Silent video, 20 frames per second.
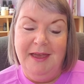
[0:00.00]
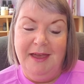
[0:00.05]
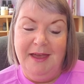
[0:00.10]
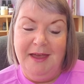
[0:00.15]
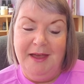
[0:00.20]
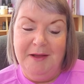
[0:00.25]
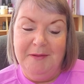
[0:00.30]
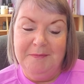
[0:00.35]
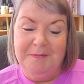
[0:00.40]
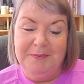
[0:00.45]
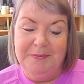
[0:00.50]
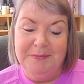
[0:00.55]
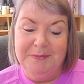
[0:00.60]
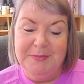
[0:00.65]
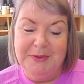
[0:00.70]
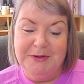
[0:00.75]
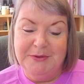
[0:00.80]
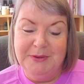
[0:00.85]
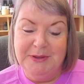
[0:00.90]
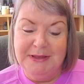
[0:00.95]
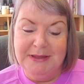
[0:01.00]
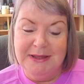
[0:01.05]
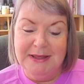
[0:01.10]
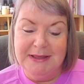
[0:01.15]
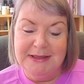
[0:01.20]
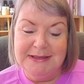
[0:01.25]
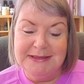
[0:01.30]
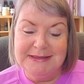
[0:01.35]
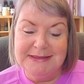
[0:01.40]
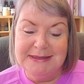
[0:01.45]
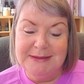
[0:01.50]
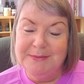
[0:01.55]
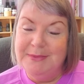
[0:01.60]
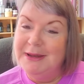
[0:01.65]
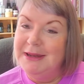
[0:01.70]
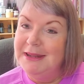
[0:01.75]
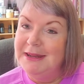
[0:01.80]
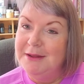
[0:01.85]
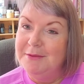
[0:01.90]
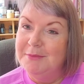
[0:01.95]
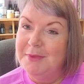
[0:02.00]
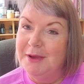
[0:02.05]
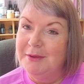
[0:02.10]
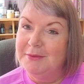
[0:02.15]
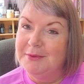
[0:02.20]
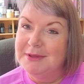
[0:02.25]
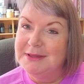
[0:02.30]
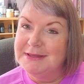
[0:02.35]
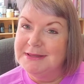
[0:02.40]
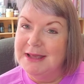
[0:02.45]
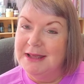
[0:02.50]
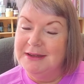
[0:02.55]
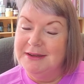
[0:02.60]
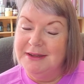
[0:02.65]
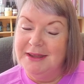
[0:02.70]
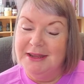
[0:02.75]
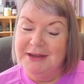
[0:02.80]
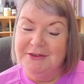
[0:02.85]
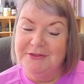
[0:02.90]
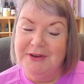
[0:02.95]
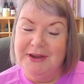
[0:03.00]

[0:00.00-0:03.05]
between the Sibillini Mountains and the